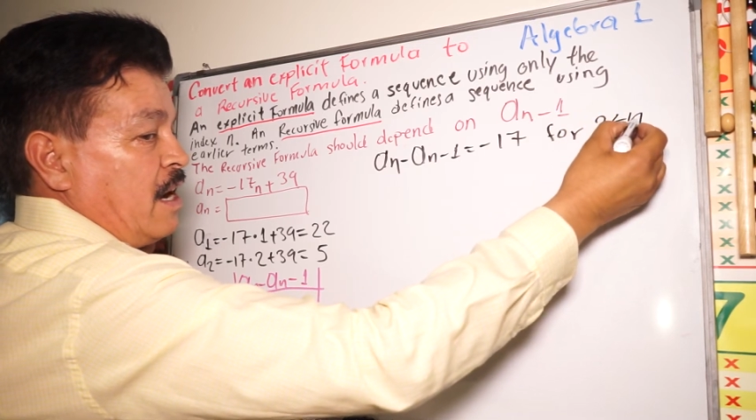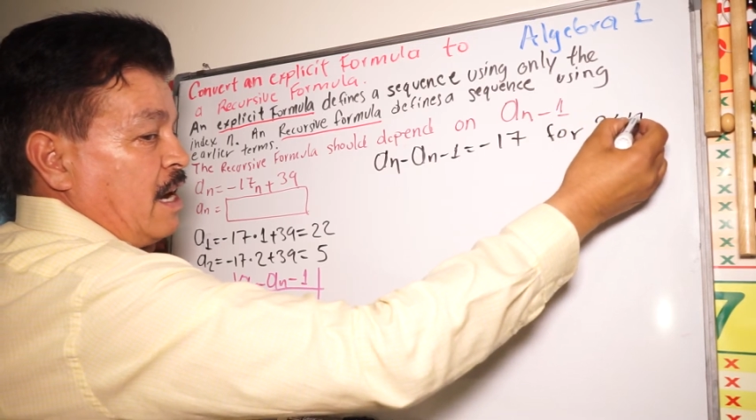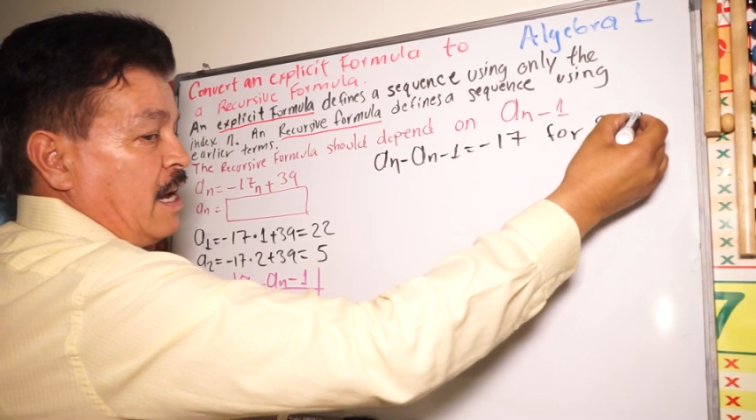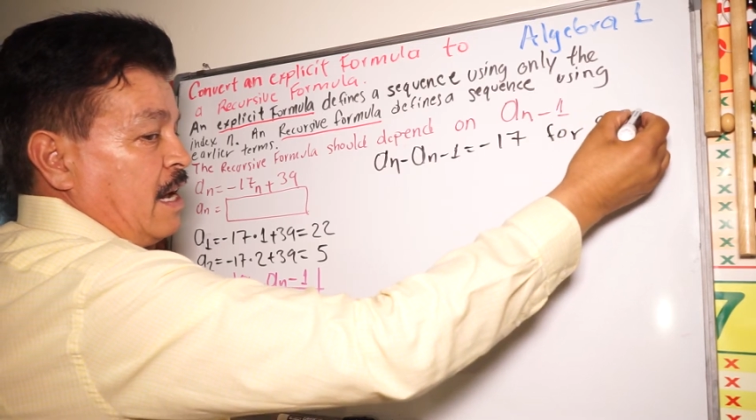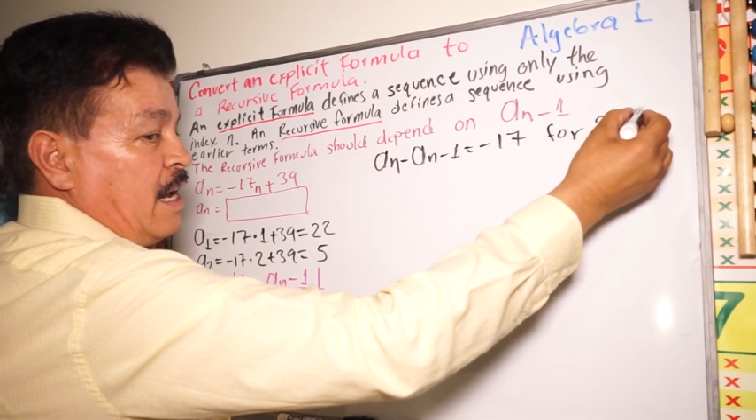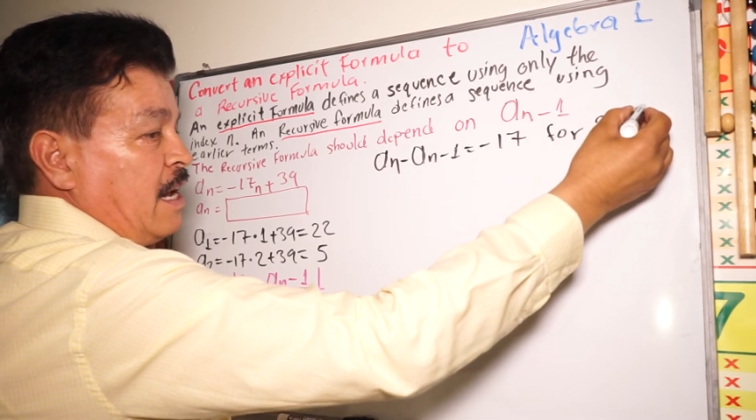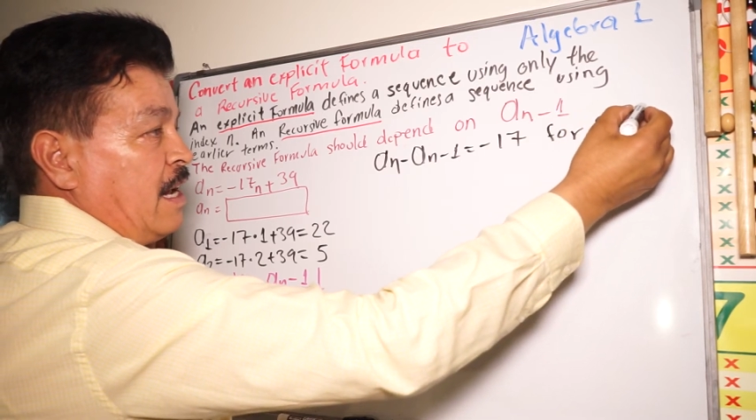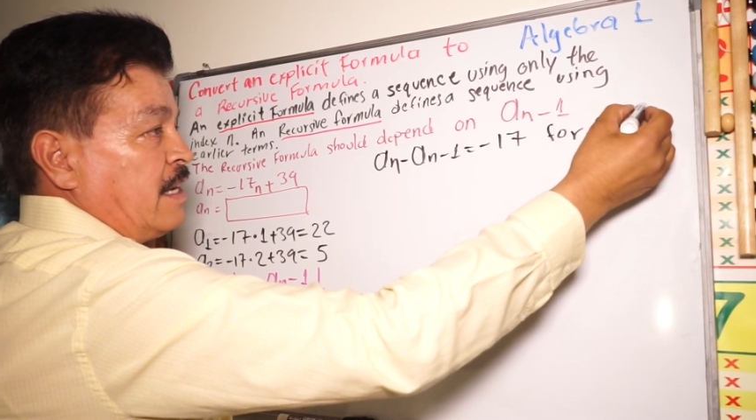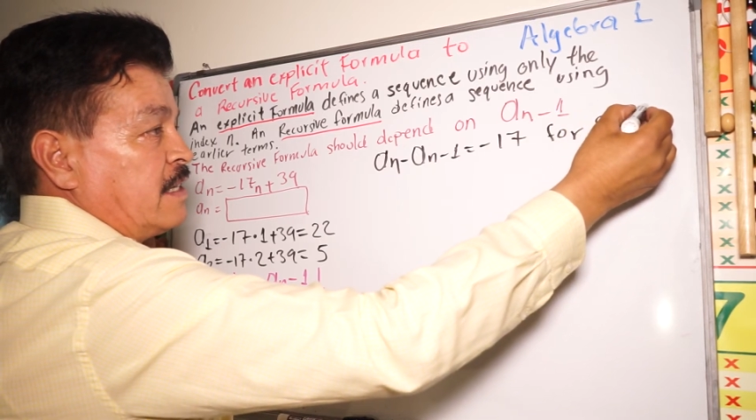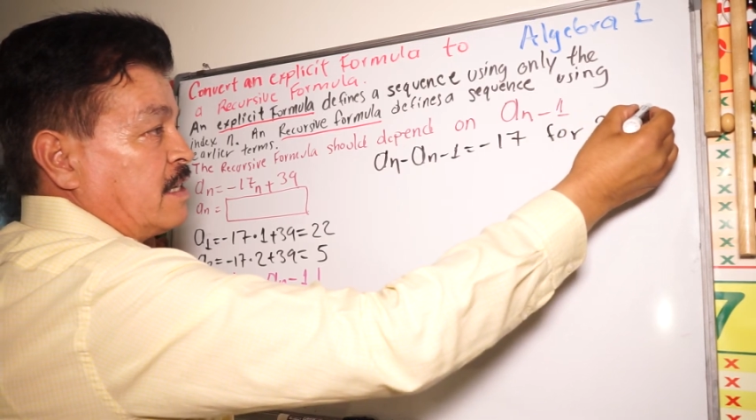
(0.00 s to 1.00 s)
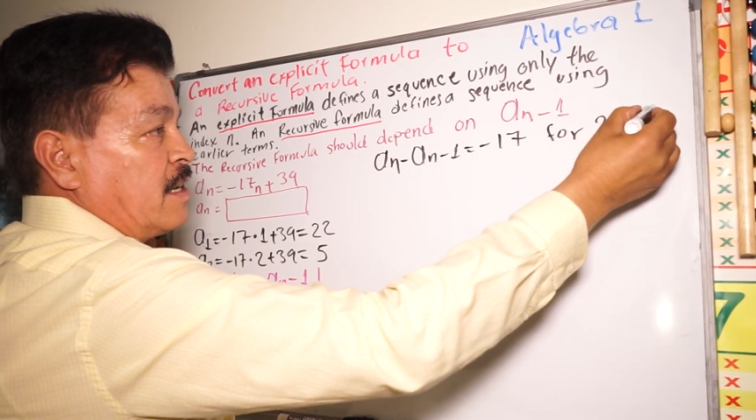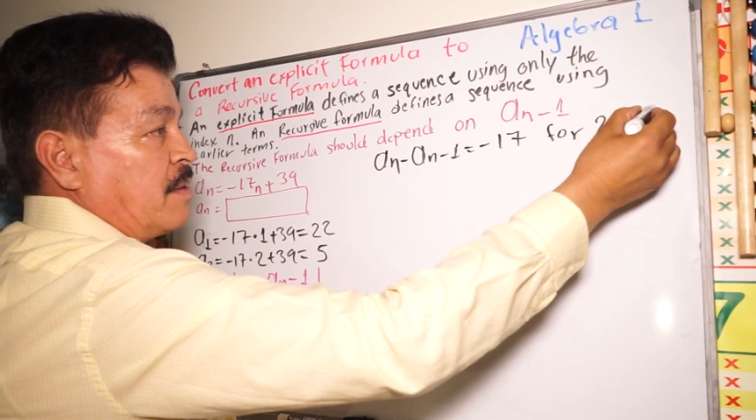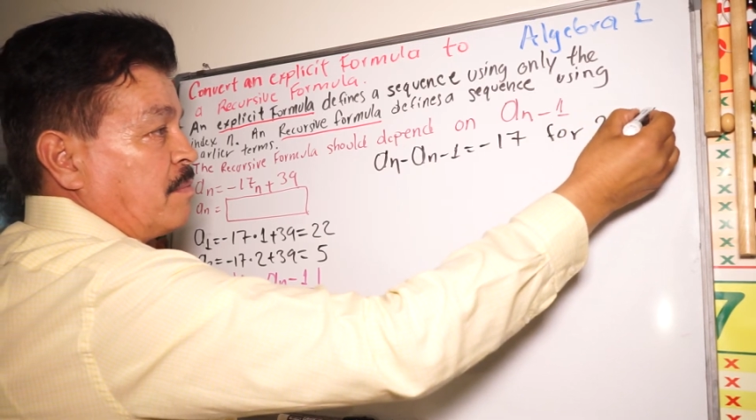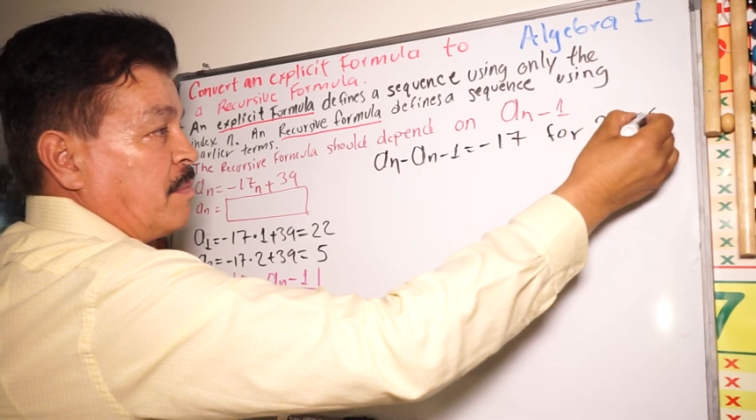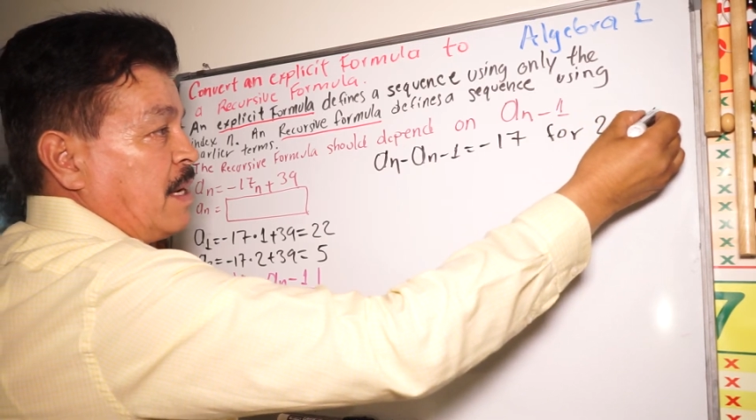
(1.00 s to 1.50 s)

and